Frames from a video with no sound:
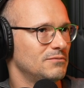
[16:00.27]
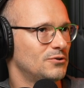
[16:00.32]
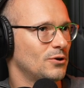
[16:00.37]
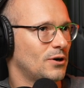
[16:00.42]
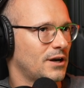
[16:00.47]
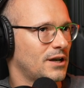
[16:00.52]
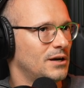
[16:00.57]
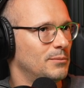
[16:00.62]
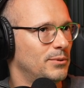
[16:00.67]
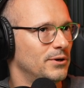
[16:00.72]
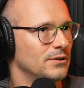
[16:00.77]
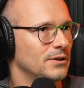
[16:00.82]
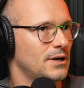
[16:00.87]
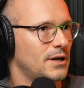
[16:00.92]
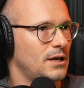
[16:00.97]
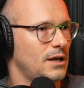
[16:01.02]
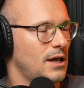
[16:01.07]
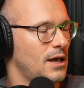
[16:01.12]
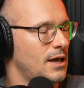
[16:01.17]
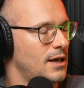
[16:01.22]
talking about
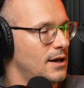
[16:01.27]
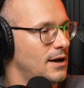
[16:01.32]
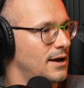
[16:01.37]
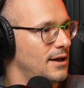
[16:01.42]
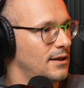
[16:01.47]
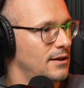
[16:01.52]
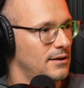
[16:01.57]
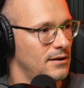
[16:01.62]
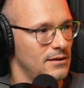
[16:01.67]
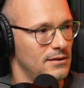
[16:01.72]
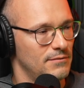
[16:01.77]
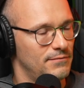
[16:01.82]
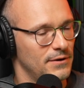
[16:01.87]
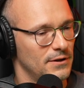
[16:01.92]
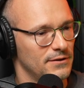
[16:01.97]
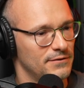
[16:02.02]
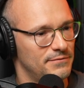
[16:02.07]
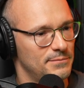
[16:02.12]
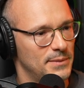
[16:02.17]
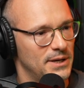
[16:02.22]
like AI in the
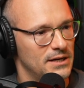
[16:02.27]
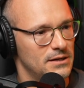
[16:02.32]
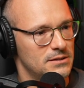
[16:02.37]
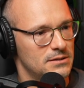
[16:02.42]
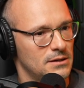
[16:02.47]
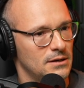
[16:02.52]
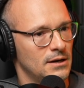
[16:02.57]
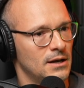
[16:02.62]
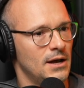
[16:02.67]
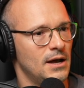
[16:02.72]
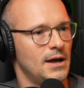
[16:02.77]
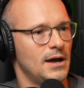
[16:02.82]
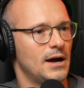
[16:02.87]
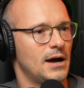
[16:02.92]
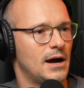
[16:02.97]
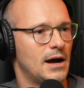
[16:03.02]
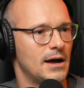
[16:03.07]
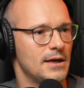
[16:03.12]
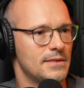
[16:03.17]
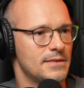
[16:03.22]
field of medicine,
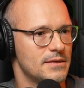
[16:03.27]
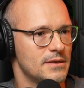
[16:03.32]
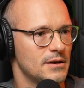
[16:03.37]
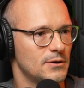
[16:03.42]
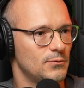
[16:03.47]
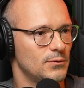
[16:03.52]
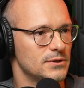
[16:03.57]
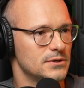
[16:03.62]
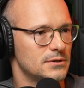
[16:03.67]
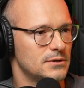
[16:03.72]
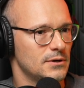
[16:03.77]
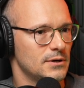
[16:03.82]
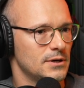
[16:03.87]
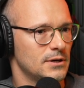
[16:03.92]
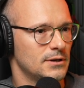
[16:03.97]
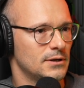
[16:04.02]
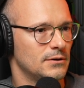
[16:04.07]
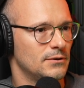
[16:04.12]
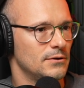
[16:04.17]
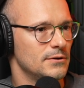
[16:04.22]
I think what's
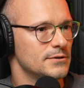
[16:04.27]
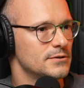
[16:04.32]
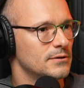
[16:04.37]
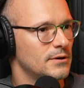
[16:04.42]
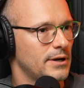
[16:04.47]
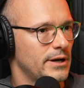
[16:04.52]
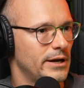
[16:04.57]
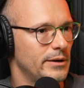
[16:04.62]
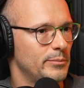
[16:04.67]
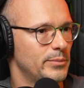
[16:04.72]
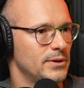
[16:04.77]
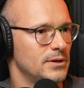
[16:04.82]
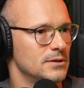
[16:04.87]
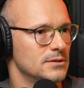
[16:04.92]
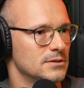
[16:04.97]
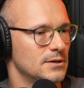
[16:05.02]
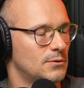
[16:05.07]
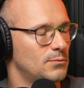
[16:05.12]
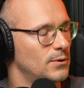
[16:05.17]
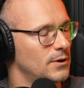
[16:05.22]
gonna also happen
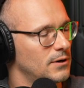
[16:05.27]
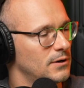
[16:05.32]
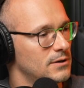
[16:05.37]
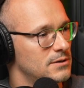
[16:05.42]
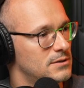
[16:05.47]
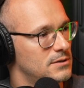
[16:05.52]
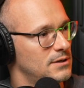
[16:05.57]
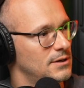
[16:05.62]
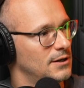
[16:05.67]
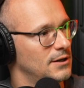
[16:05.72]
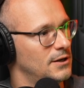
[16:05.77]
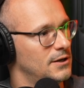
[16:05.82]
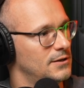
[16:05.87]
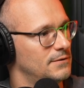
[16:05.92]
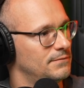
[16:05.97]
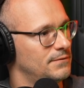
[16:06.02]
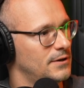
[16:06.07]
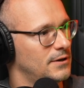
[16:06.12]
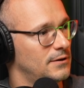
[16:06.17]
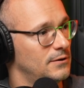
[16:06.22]
is like, we're gonna see a lot
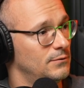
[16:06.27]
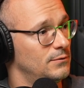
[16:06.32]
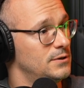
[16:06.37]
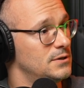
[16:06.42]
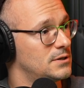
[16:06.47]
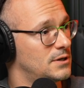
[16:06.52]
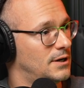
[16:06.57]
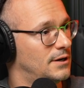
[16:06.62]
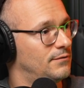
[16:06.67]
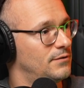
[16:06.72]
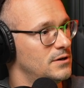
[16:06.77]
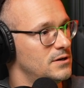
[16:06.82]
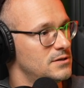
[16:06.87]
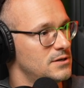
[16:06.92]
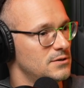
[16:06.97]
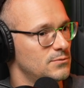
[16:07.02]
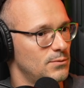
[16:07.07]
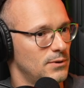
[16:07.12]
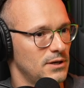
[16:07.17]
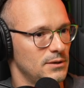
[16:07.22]
of like new discoveries
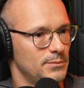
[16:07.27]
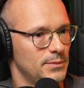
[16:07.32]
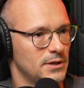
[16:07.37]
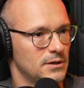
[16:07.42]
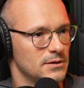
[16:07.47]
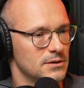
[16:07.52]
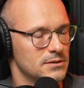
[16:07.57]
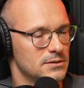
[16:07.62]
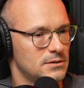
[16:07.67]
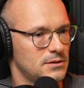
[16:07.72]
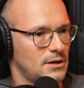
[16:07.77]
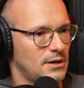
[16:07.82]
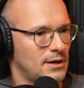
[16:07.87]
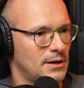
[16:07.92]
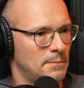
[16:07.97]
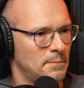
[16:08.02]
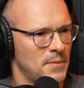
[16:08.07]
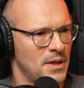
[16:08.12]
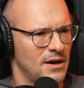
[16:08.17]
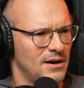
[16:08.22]
as well, because
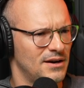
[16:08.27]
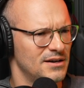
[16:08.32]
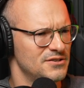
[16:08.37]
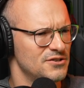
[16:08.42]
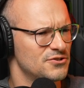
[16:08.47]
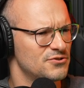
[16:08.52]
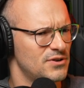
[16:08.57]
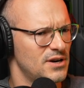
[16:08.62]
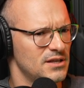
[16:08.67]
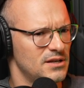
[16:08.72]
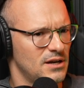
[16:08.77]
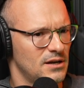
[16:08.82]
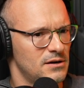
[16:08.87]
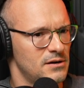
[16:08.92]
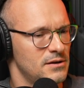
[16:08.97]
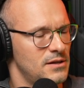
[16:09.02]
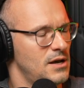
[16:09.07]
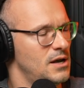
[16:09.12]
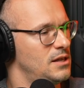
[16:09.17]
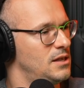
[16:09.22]
um, I just read the
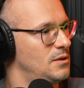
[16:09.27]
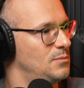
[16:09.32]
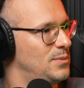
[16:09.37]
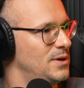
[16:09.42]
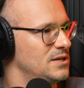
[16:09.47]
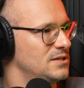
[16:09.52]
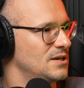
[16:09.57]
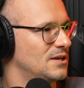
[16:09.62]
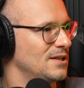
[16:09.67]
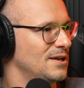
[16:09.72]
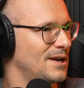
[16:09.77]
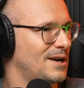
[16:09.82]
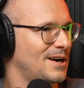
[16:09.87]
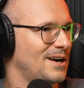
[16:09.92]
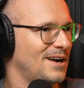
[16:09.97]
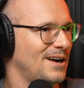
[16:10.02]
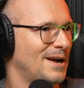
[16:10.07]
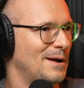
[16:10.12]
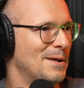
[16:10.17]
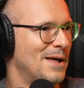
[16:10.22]
other day that basically like,
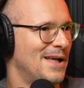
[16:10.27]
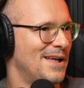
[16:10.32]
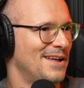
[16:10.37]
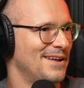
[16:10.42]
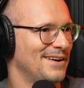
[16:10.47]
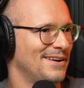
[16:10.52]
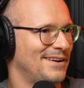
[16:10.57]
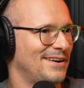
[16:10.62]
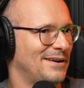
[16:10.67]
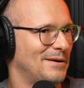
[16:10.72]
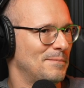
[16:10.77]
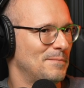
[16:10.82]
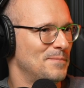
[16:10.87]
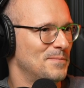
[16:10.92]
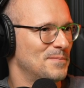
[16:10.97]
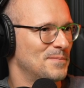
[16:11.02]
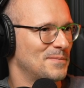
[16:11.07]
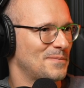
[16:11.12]
uh, um,